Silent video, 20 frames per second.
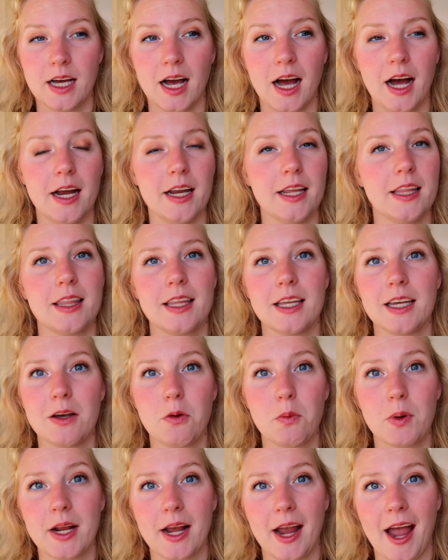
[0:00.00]
I think
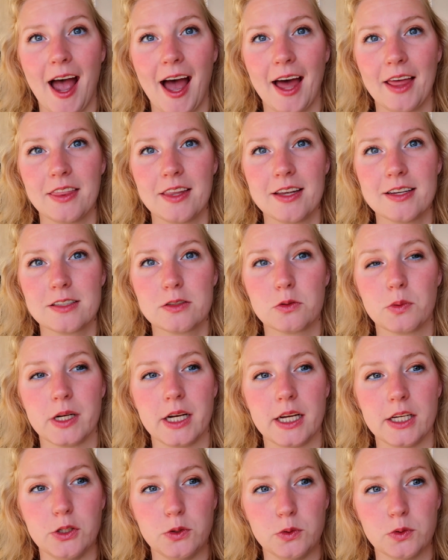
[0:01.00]
when
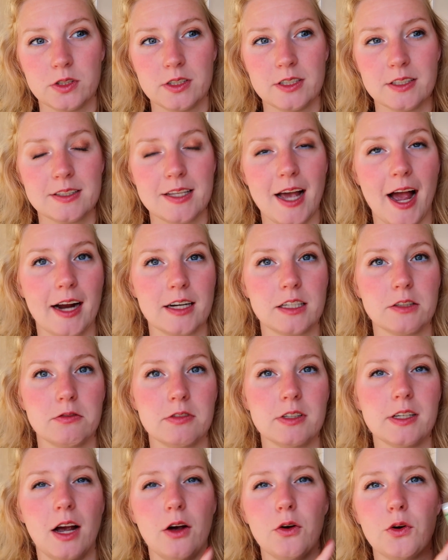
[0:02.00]
I used this
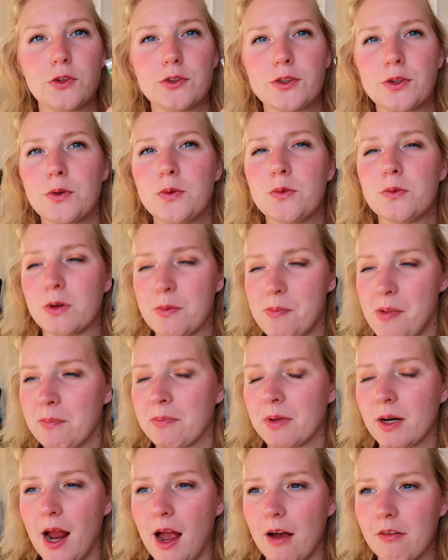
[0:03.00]
actively, I also
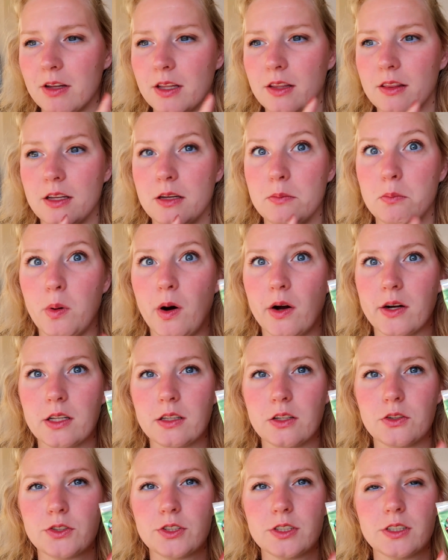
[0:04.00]
remember having the body
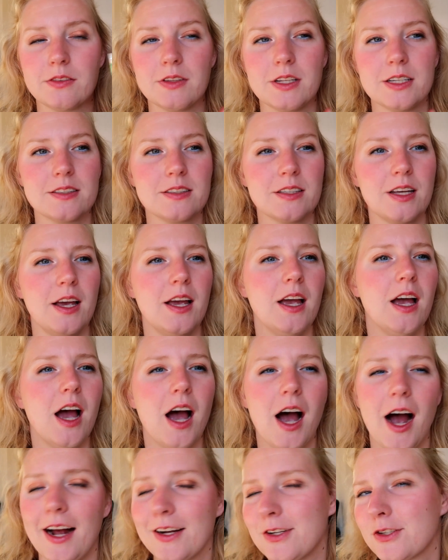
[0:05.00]
lotion of this.
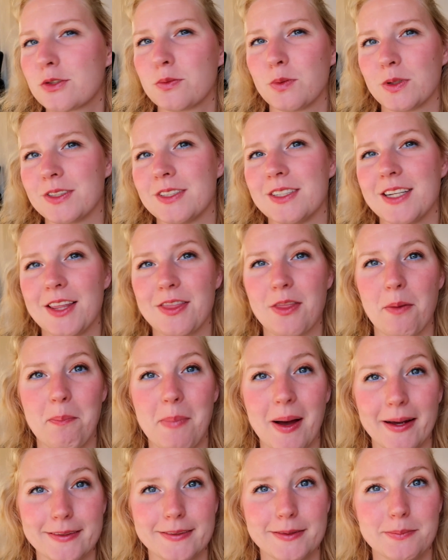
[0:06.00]
I just wasn't in the
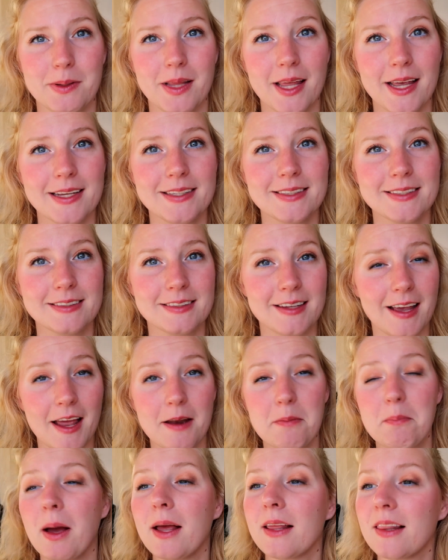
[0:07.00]
best place
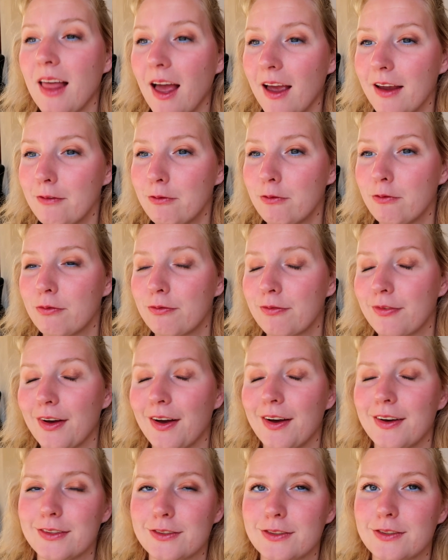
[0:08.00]
in my life.
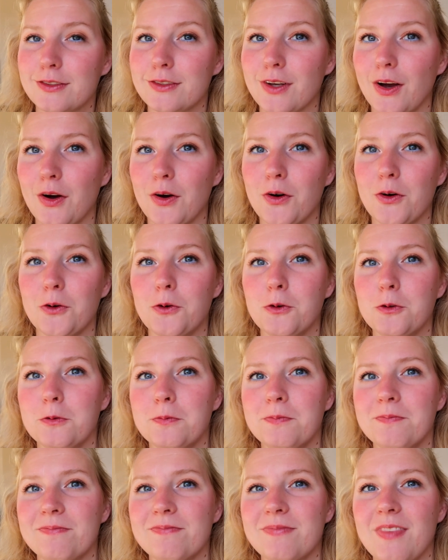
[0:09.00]

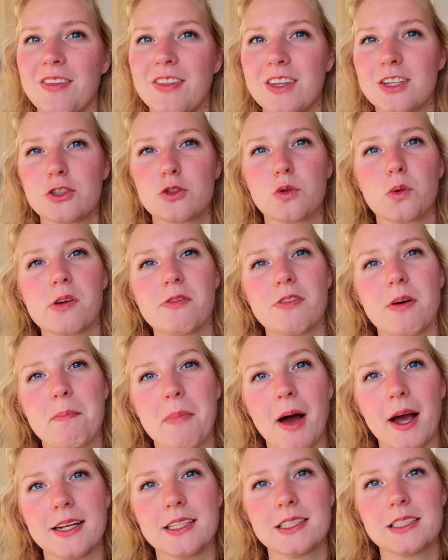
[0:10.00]
So this sort of
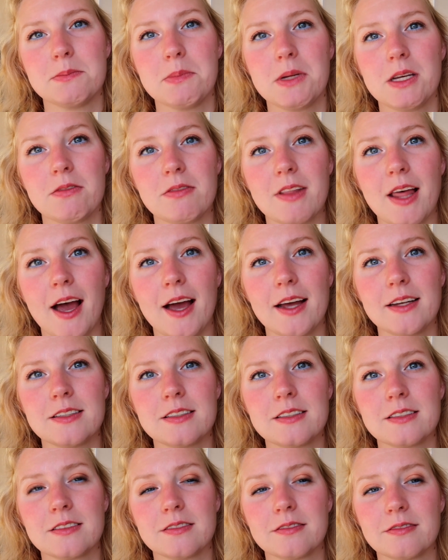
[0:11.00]
reminds me of
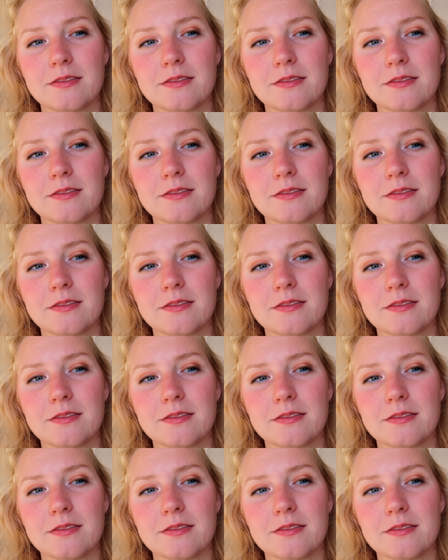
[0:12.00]
that